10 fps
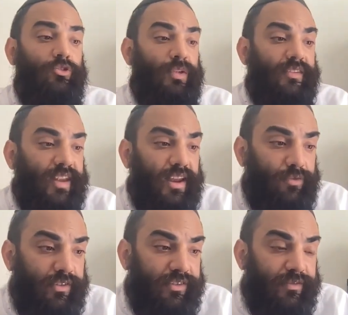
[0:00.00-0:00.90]
which means that
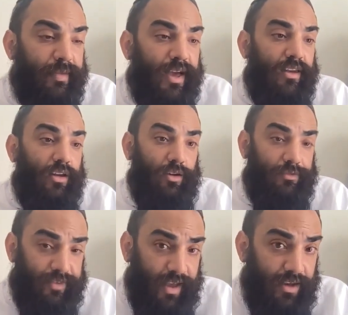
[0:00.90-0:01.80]
every Zman
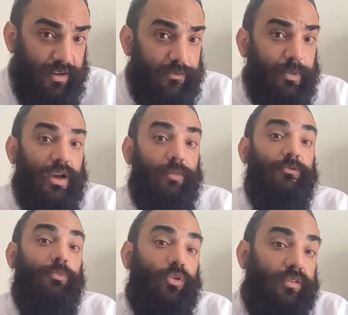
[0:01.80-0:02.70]
of tightness
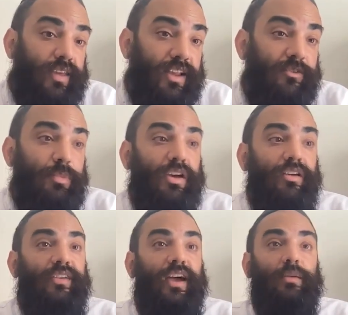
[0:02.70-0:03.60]
becomes more intense
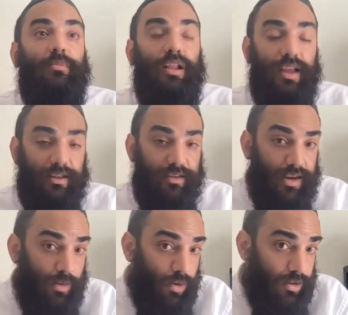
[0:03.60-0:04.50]
because I am collecting
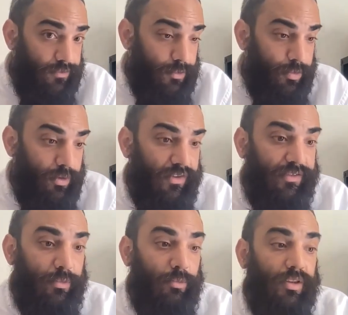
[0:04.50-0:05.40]
now all of the
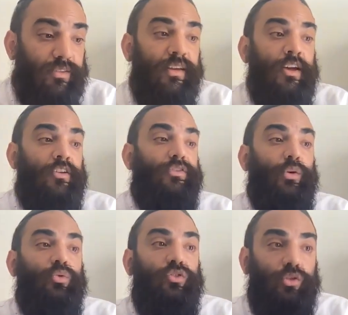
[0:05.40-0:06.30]
previous moments.
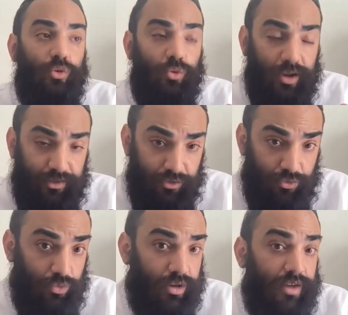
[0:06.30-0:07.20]
So too, it's
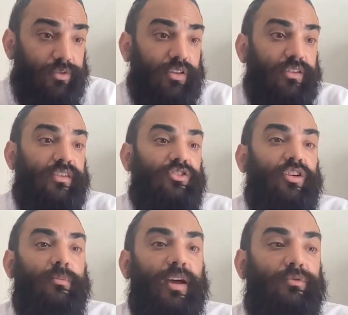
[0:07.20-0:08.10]
true in Avodah
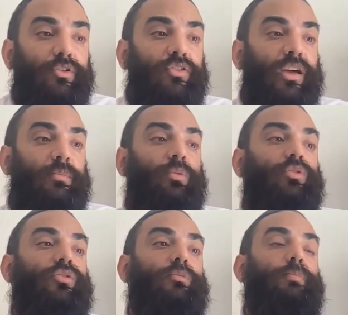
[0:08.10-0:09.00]
Hashem. Every time I
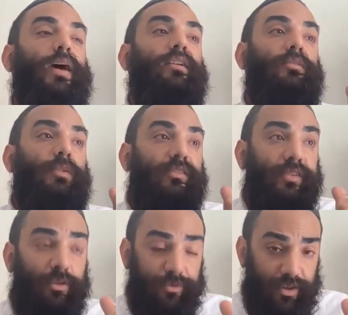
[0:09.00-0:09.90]
return back to
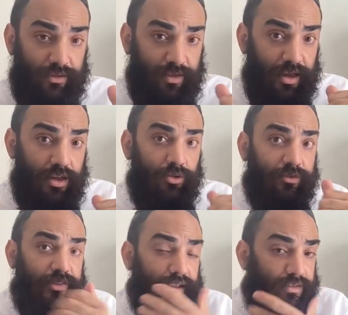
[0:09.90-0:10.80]
myself, into the inner
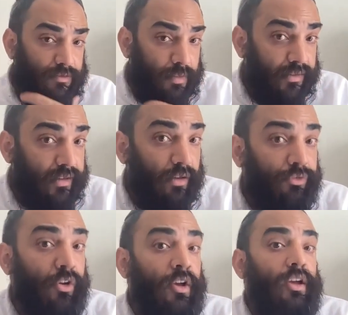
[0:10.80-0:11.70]
states of
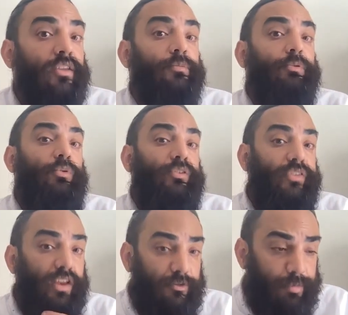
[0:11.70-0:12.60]
myself, in the pure
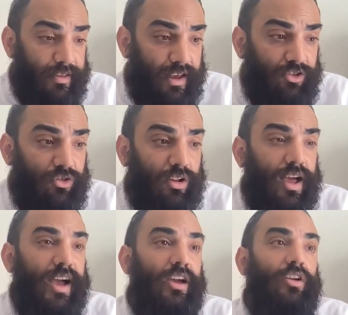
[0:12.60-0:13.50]
state of potential,
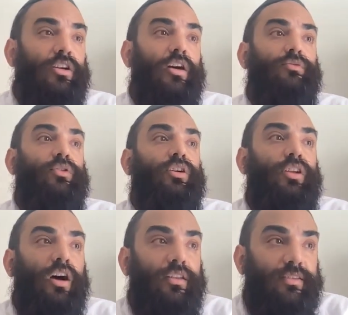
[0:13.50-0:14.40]
I uncover
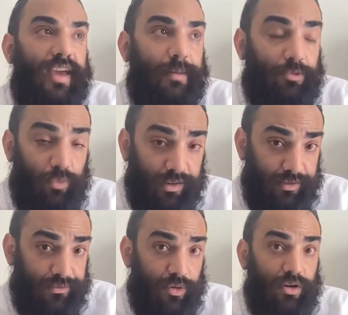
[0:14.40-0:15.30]
an untapped
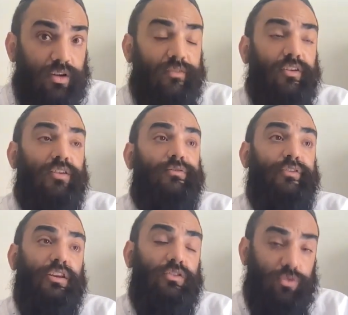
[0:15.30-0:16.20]
reservoir of
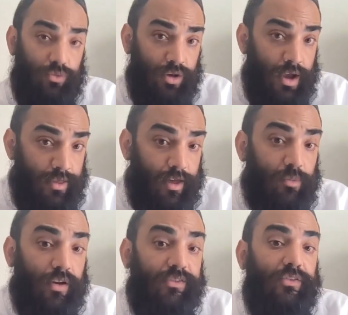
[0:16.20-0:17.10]
infinitude that
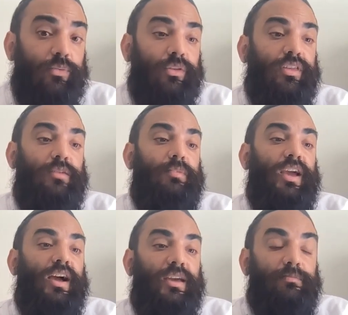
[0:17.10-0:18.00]
rests within me.
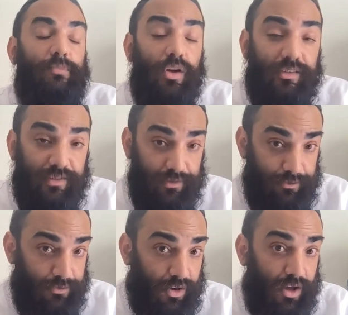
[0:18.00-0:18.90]
I am moisif
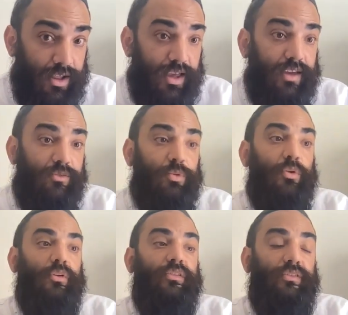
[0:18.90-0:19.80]
v'hoilech, as we're
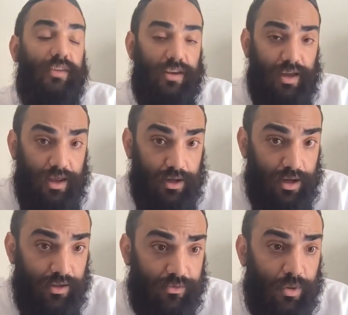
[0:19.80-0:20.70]
going to see in Hanukkah
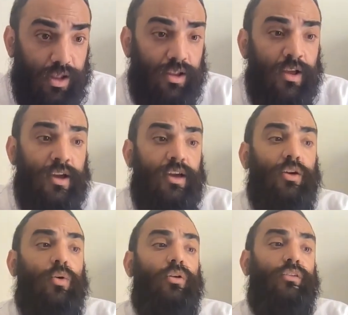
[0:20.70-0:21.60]
as well, in
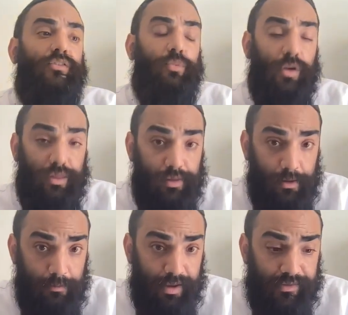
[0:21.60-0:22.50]
accordance with
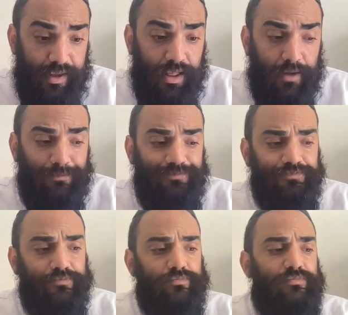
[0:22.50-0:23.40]
Beis Hillel.
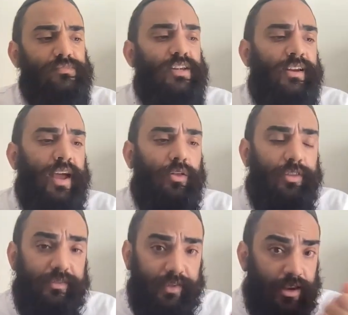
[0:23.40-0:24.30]
Now,
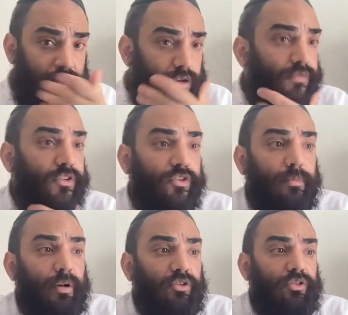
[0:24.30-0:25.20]
this Indian of the Shir
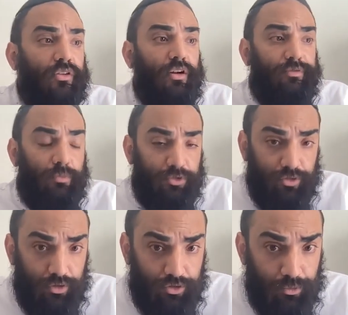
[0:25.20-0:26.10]
Pashat Kafel
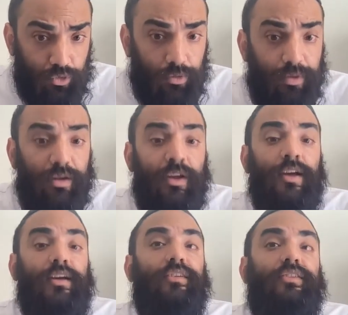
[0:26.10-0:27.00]
Meshulish Meruba
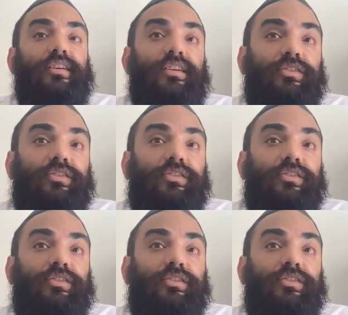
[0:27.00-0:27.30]
is the